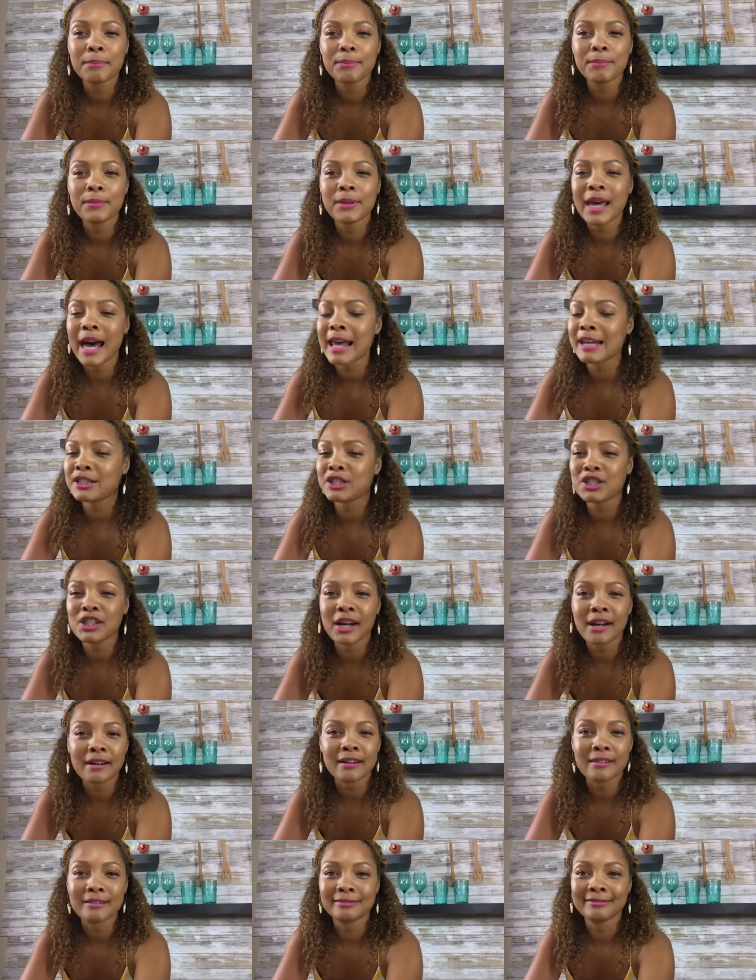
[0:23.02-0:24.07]
gotta
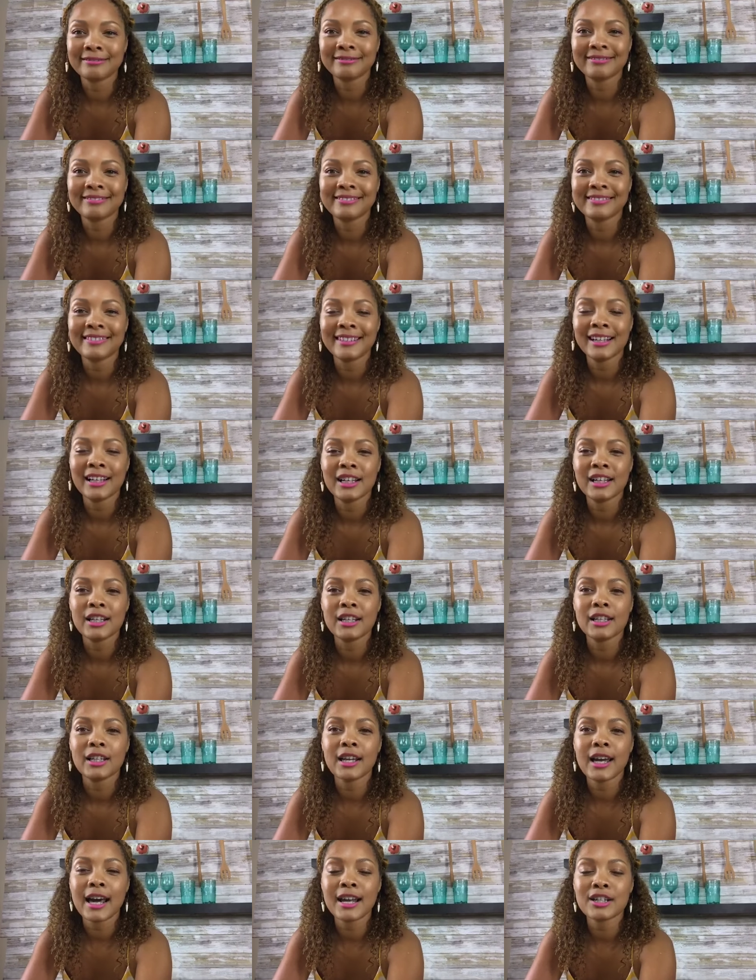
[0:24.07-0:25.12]
share.
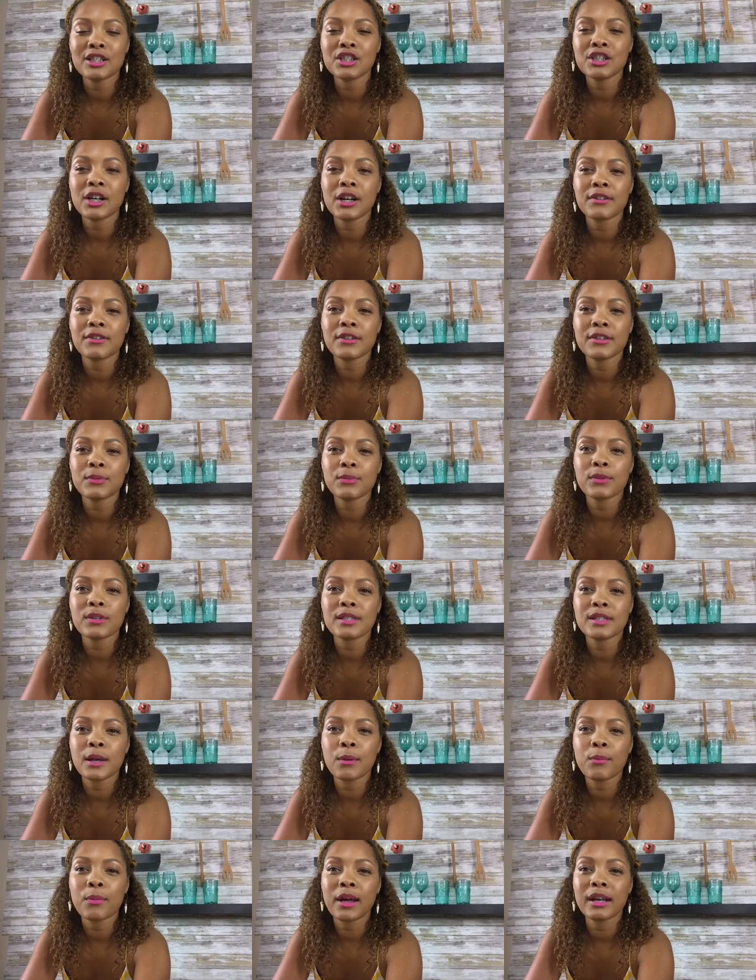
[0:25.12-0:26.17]
You gotta share this with
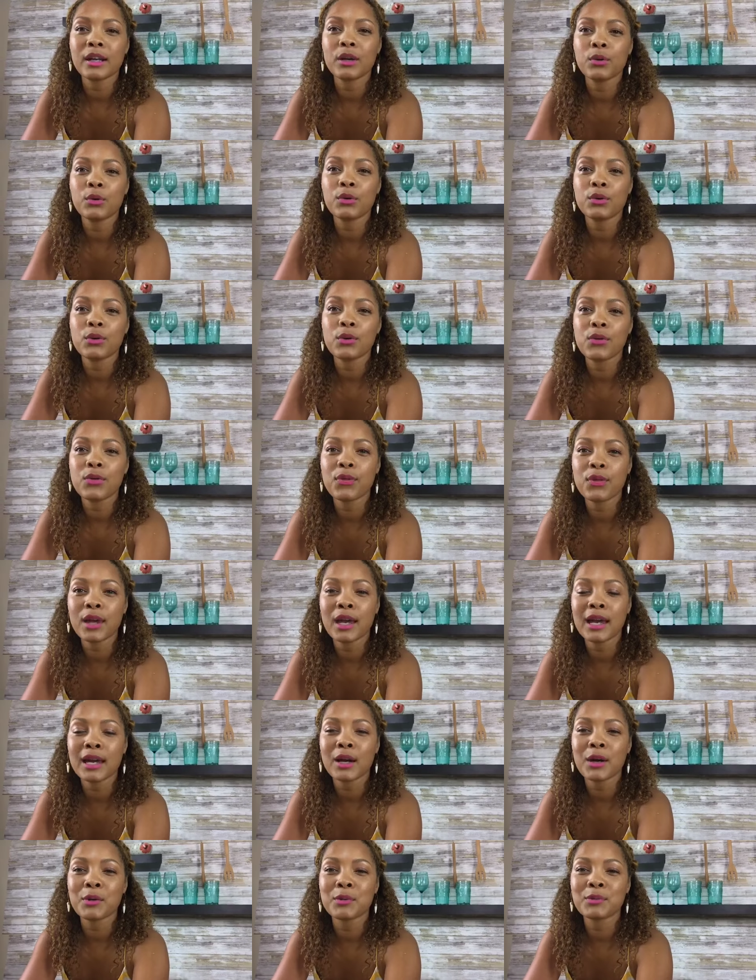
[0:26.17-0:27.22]
somebody who you
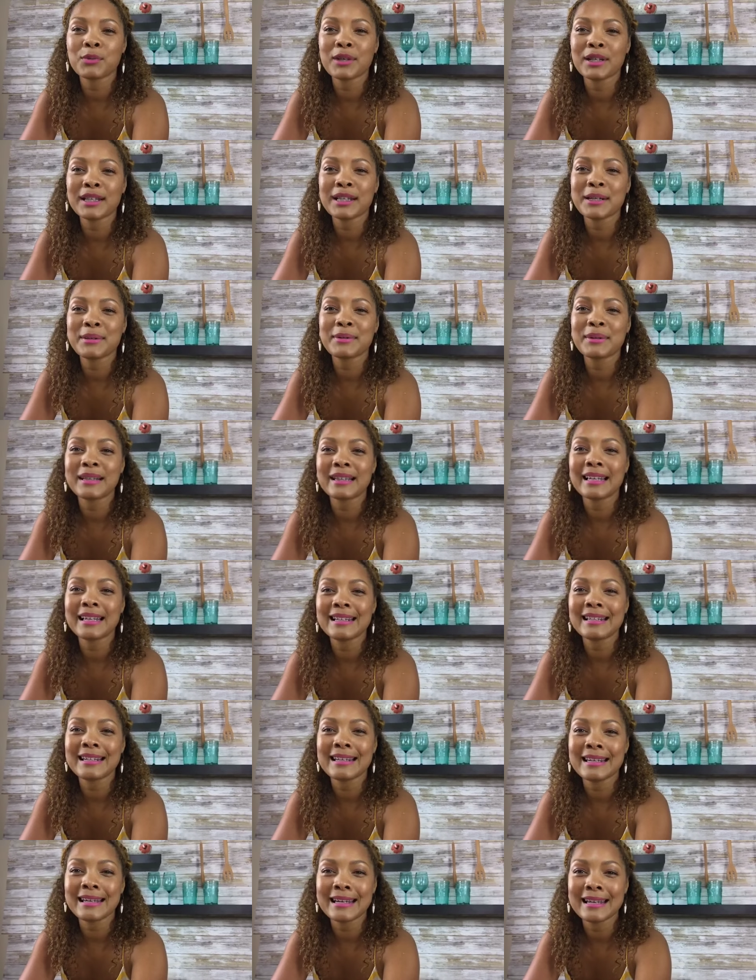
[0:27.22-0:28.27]
think really, really
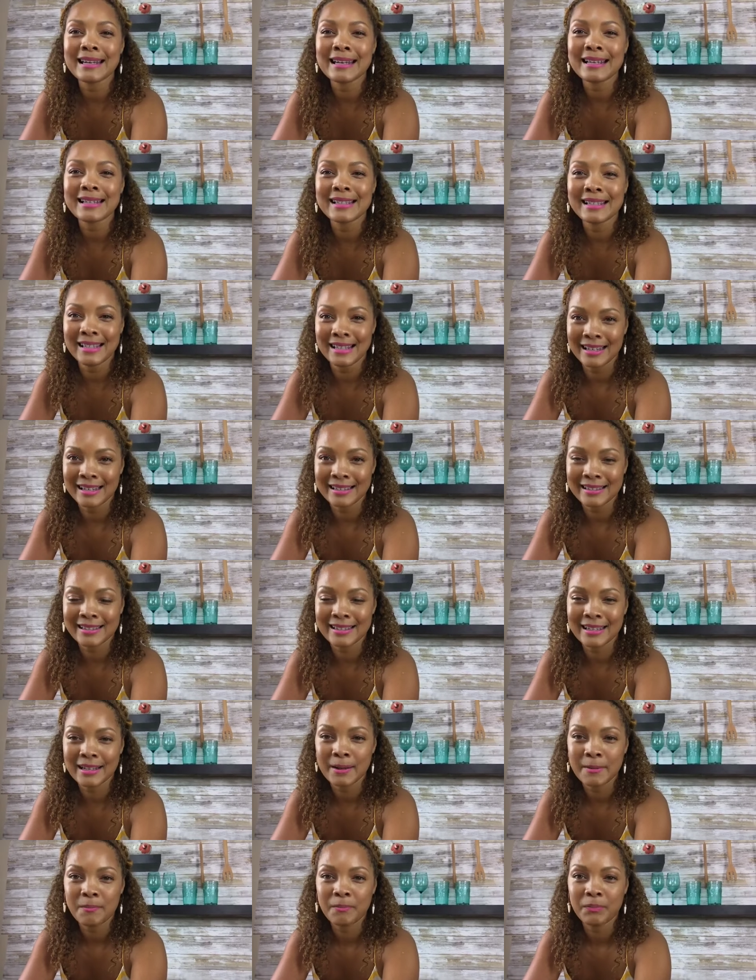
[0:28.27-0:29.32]
needs it
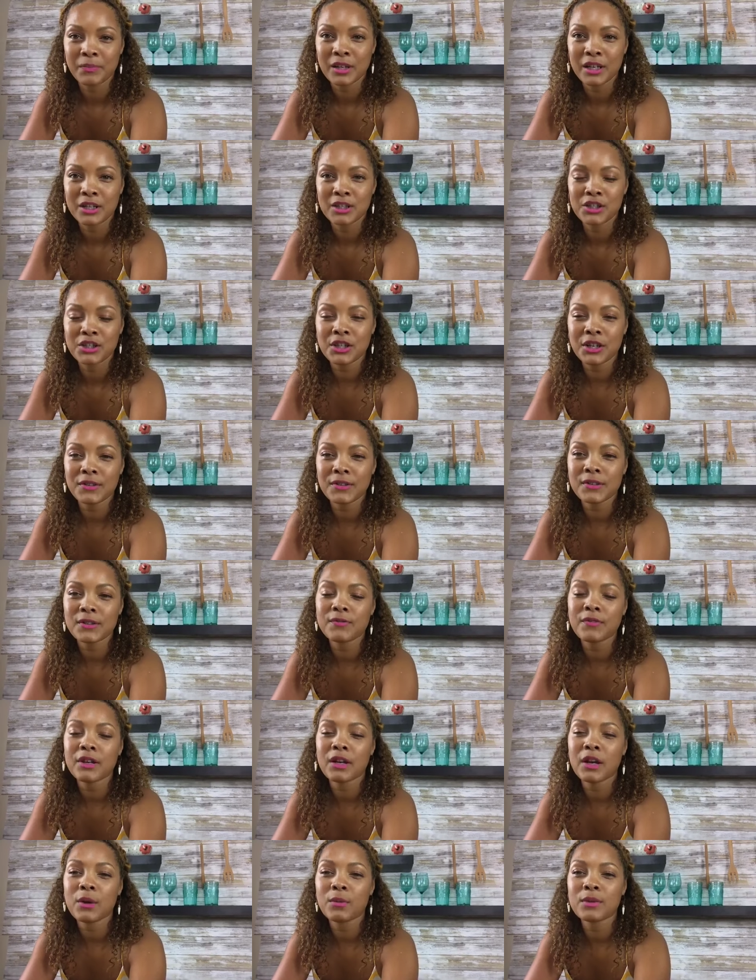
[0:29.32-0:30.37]
share this
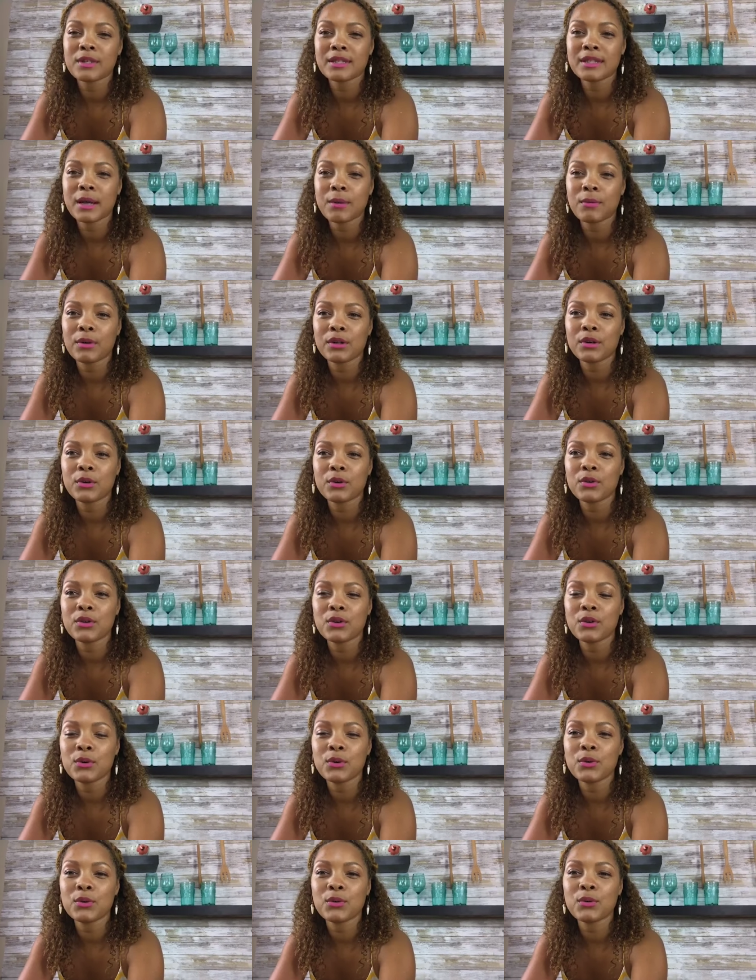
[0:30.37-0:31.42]
video with someone who
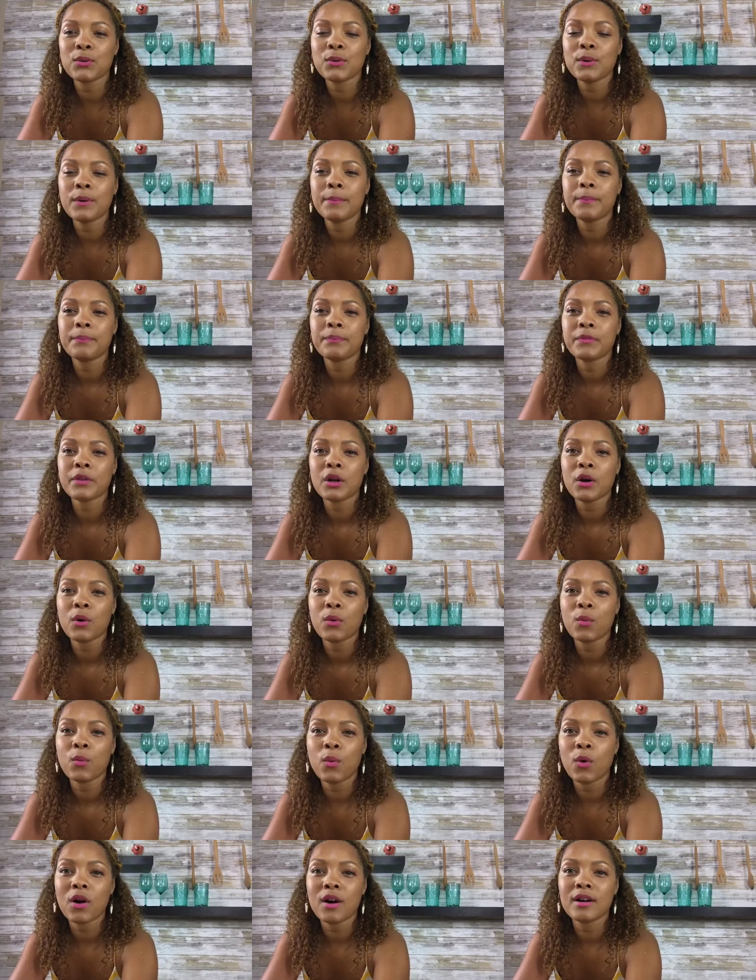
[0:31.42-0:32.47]
you
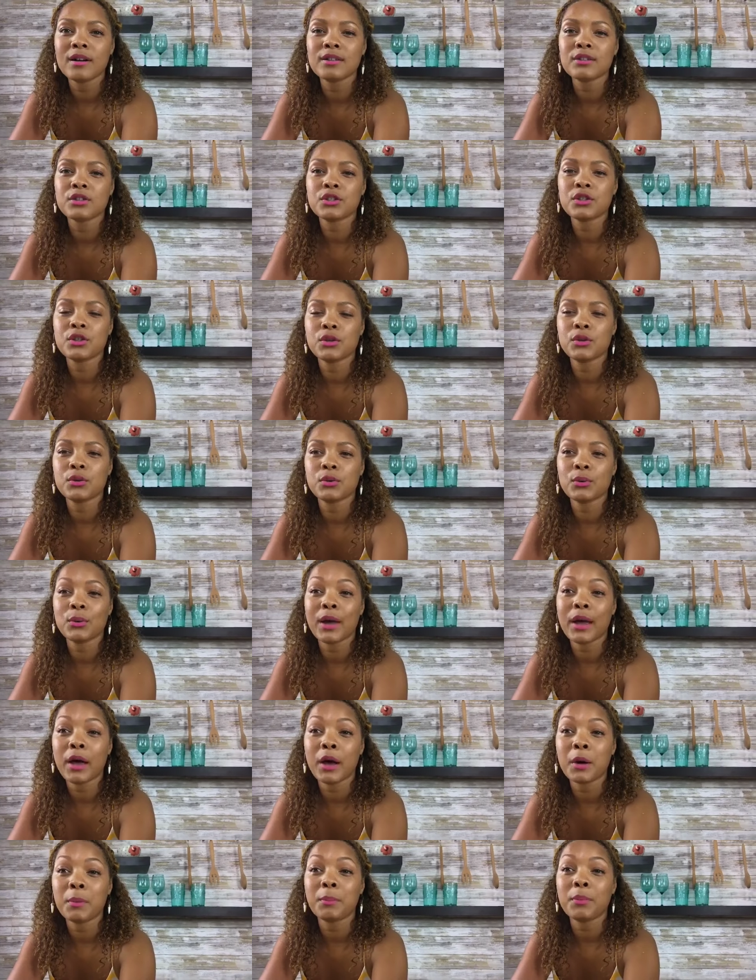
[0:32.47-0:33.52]
want to
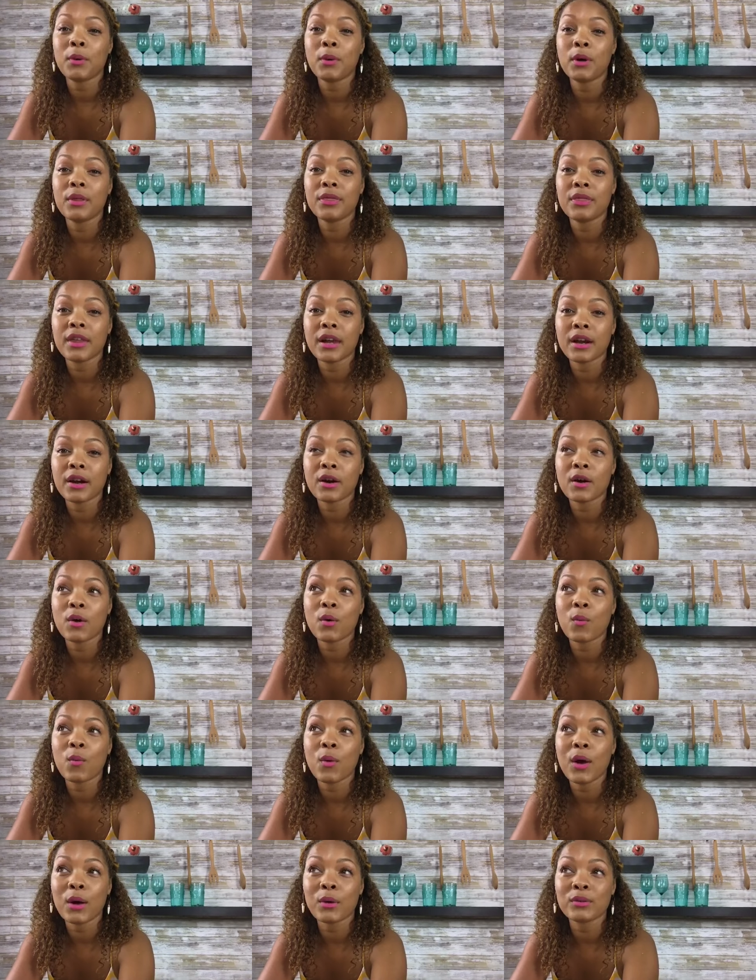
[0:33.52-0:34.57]
help on their
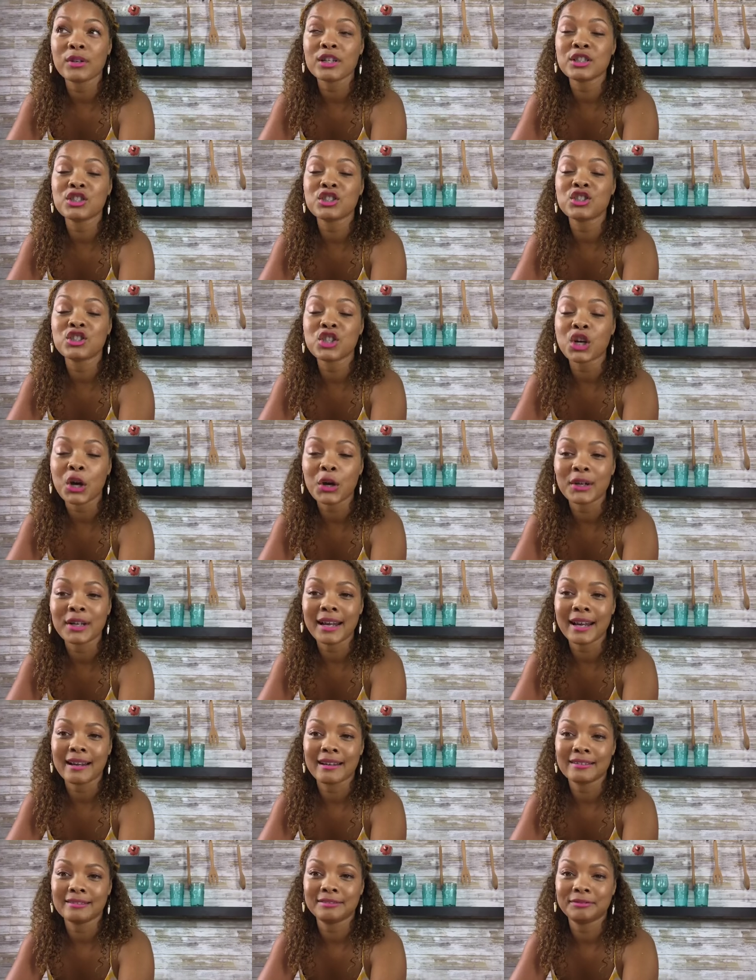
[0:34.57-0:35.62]
wellness journey.